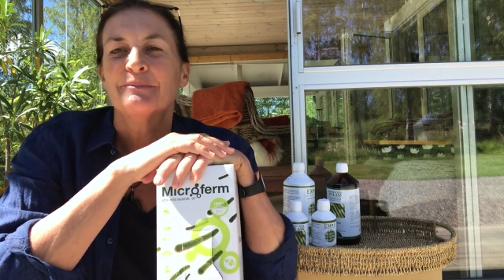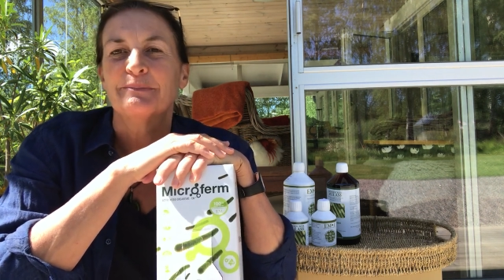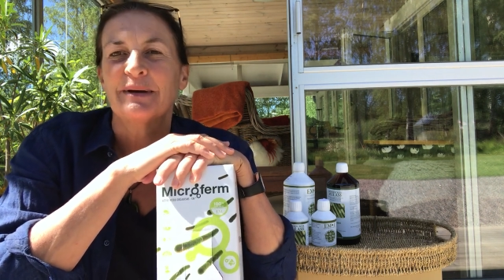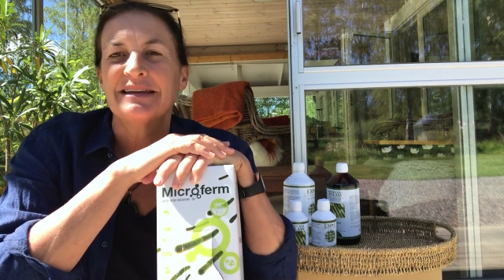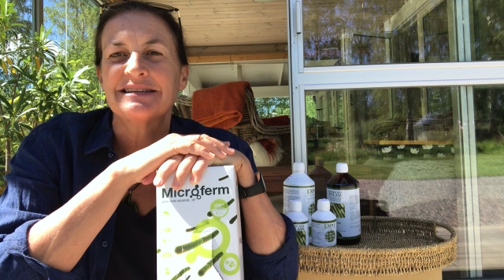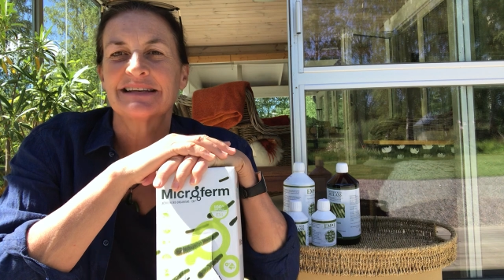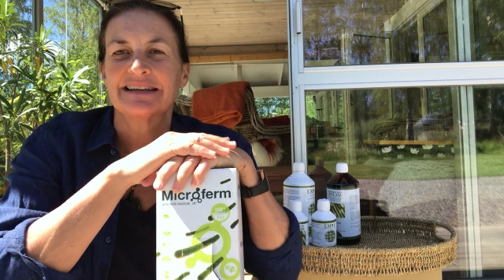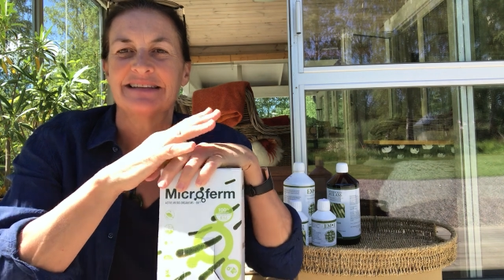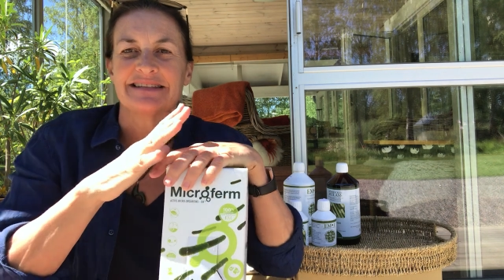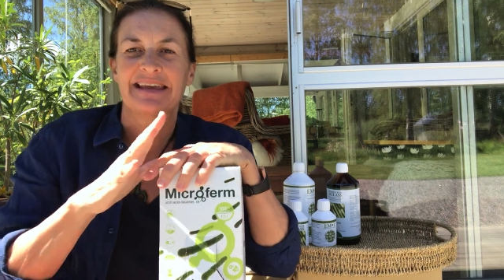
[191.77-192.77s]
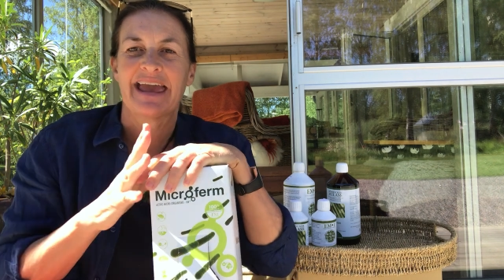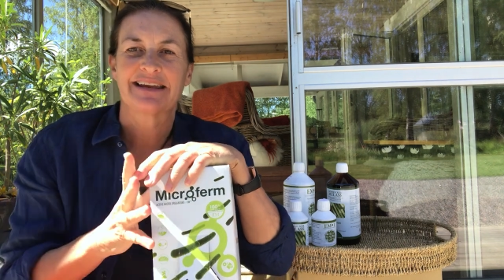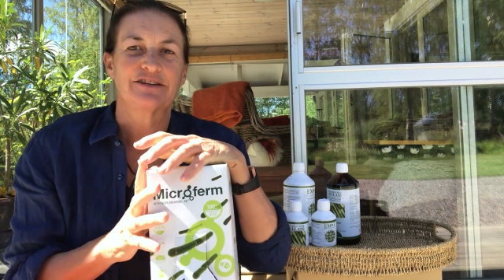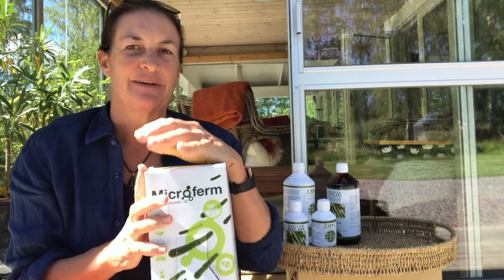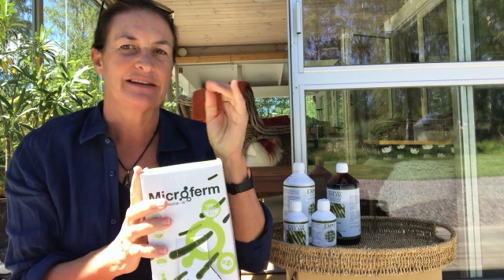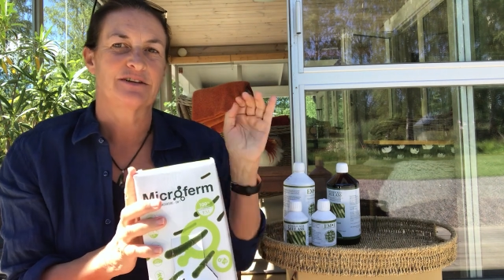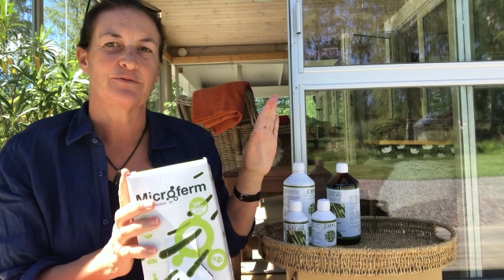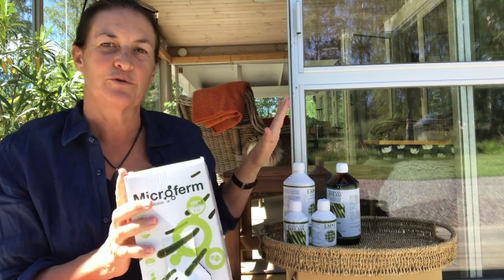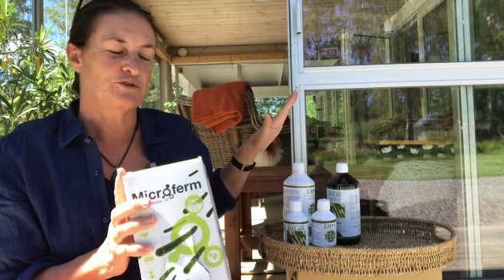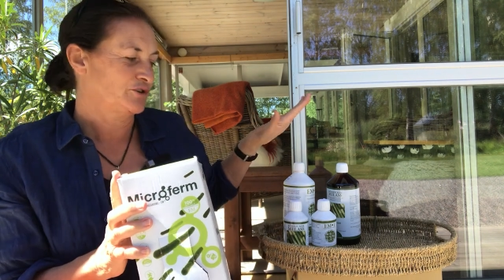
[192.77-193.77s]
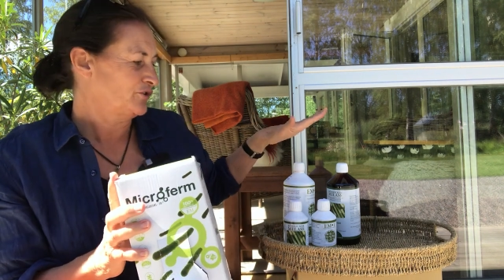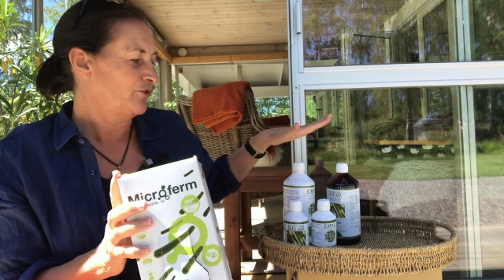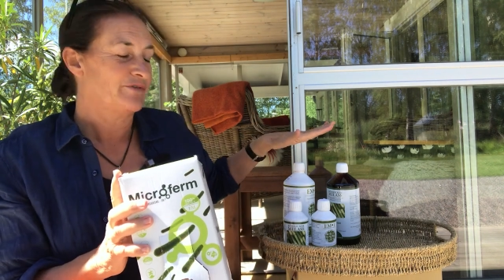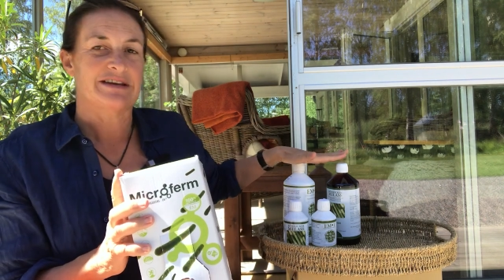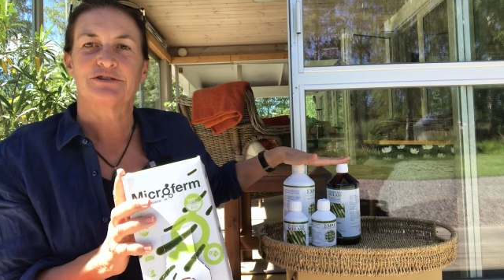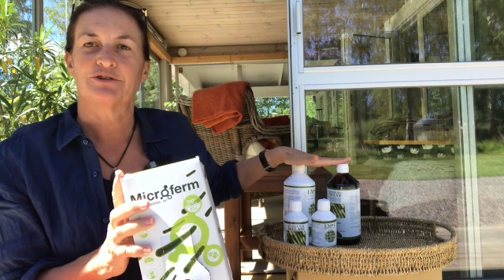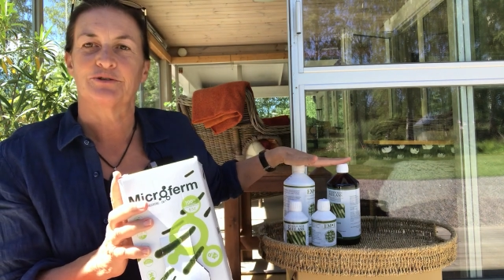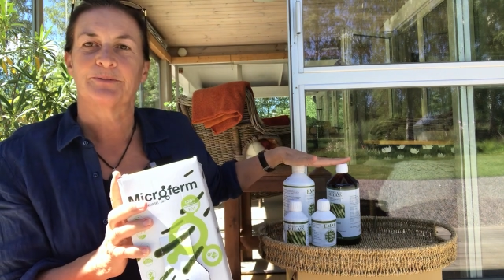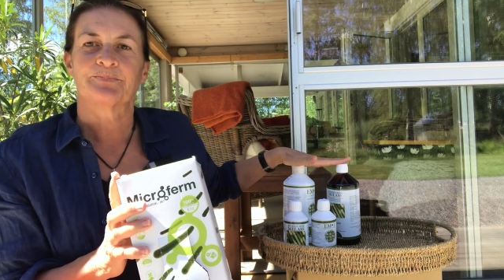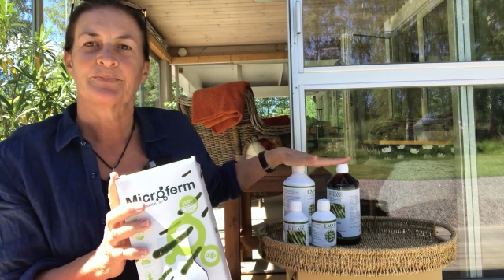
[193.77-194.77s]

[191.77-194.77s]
But basically, it's the activated version of these two.